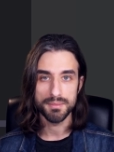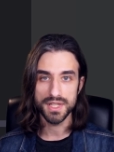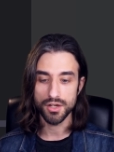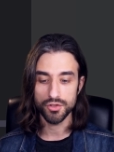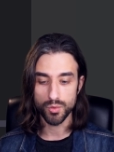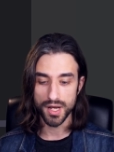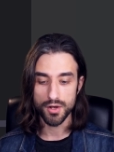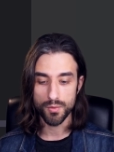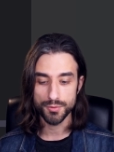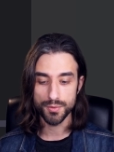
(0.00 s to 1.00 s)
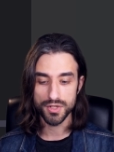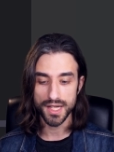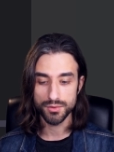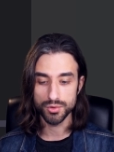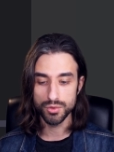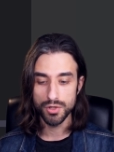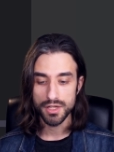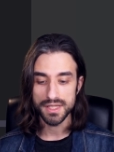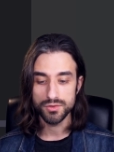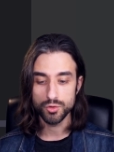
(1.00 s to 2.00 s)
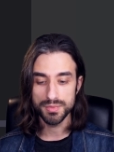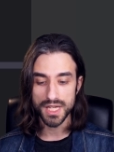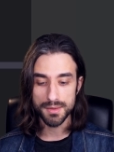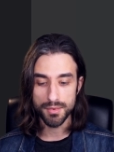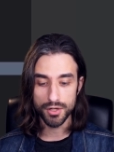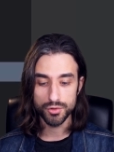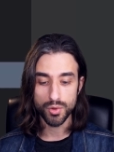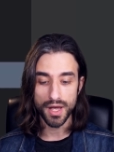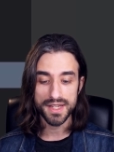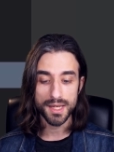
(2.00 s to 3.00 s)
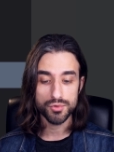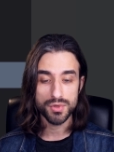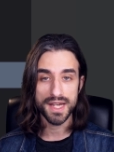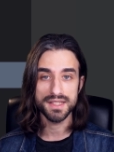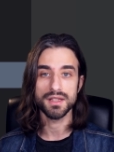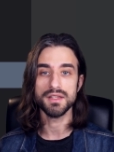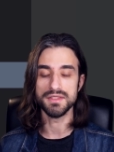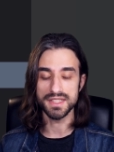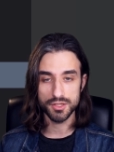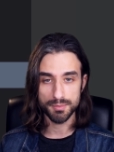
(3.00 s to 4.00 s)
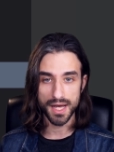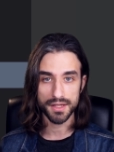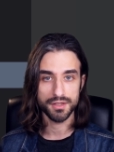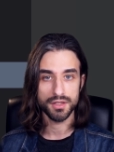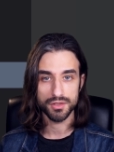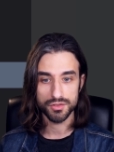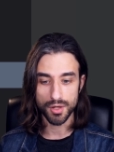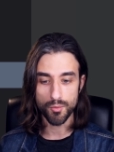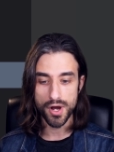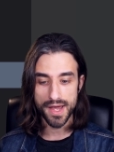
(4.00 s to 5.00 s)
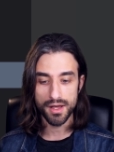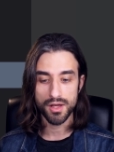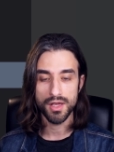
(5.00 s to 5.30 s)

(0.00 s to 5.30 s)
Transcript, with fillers: Because, well, what we would like to do is to be able to encapsulate this part somewhere